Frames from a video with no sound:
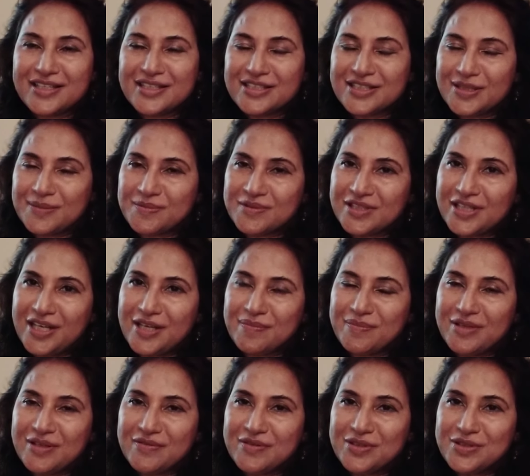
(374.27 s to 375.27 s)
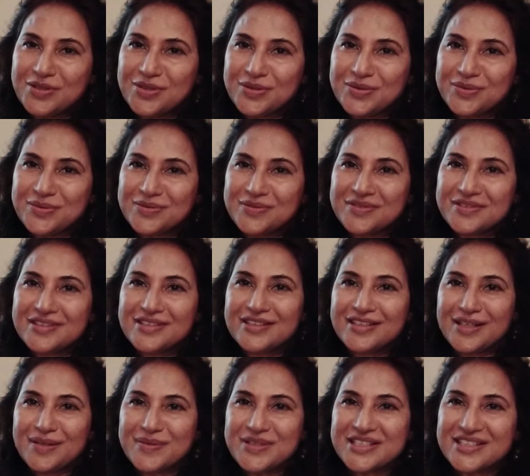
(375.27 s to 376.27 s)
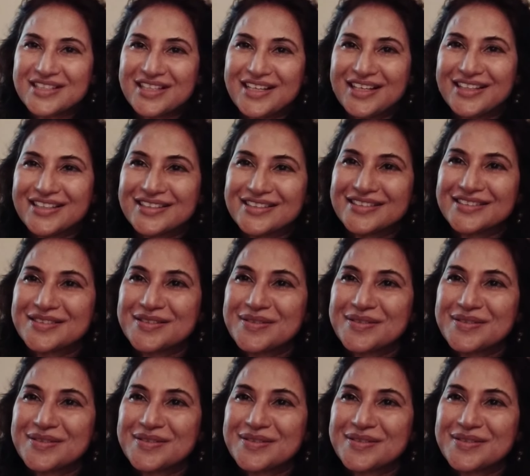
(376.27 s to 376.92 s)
and subscribe my video. Namaskar.